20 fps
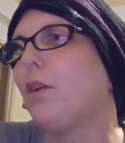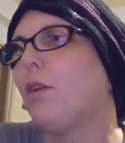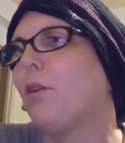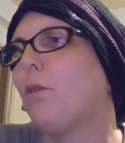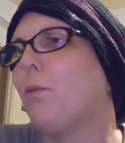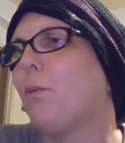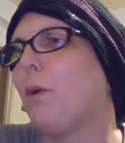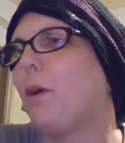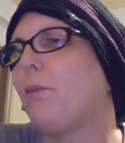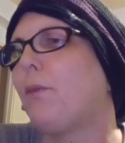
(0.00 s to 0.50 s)

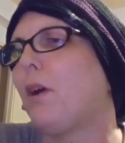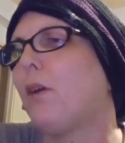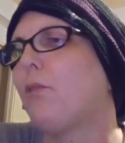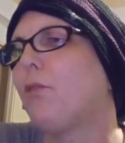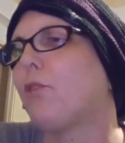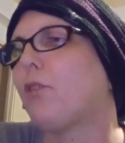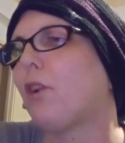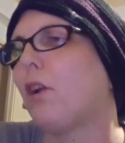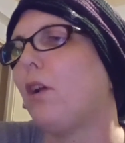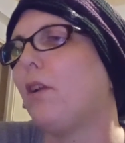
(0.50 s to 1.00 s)
Where
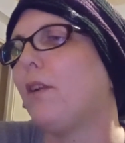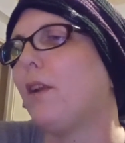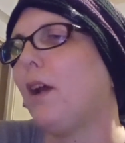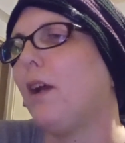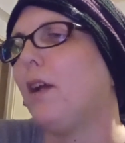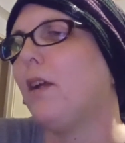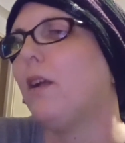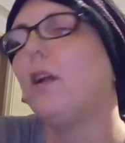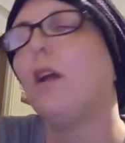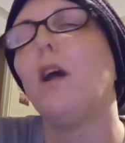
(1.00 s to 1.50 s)
else are
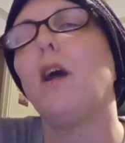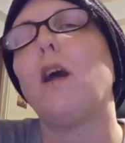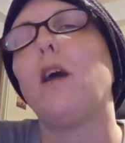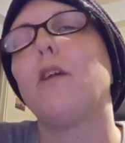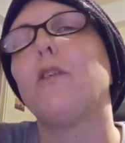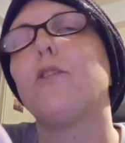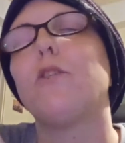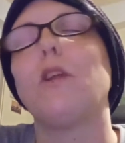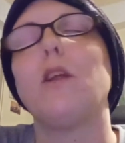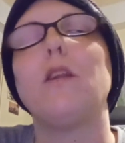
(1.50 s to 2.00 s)
they?
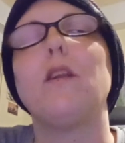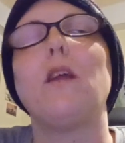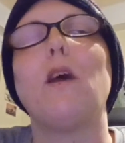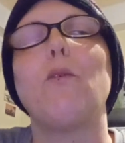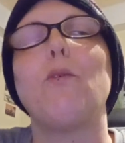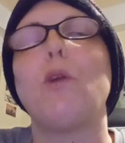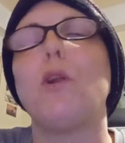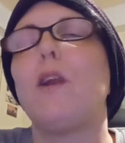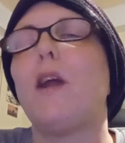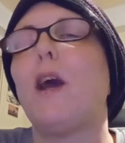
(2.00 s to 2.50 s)
That's it,
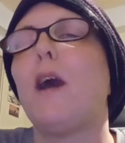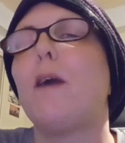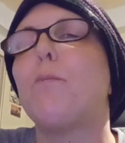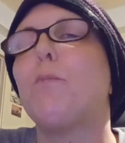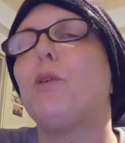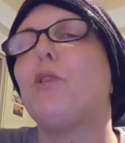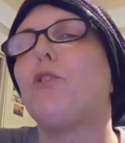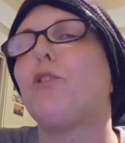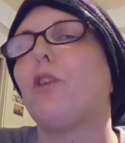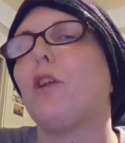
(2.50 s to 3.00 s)
they're on
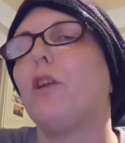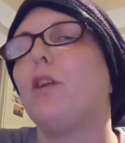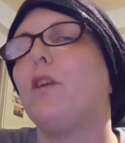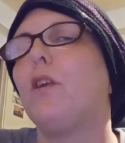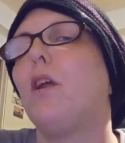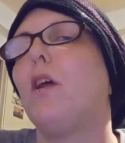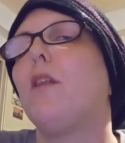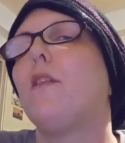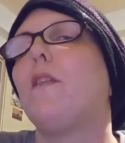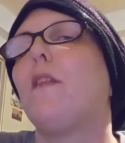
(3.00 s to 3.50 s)
Amazon.
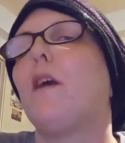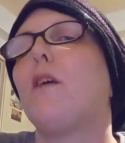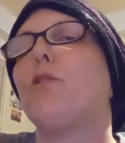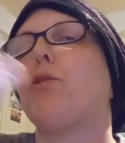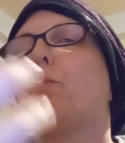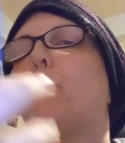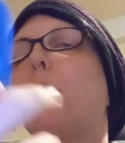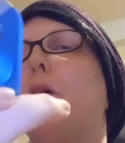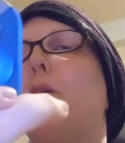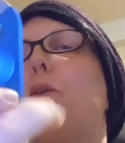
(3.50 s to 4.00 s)
That's where